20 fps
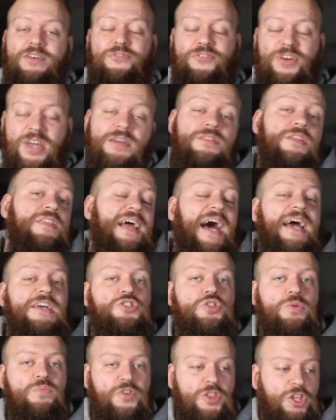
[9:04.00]
think that is
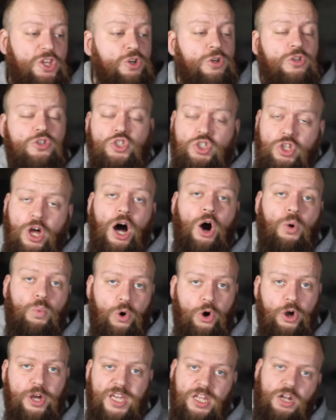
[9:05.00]
something that you can start
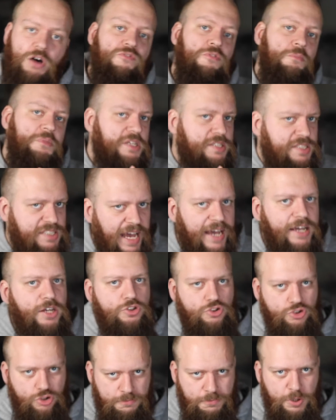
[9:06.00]
working on from the
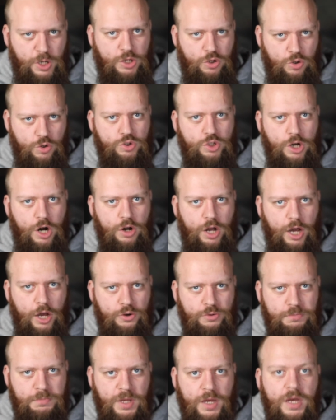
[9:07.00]
second you bring your dog
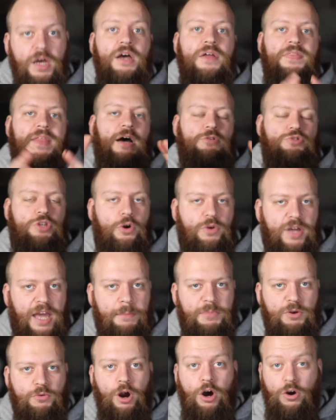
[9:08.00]
home. Now, don't
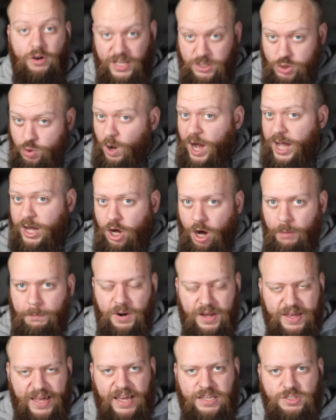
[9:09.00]
get me wrong, it's quite a
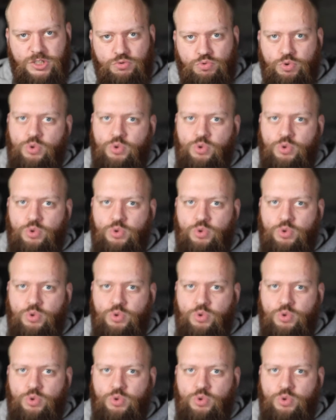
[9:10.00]
complicated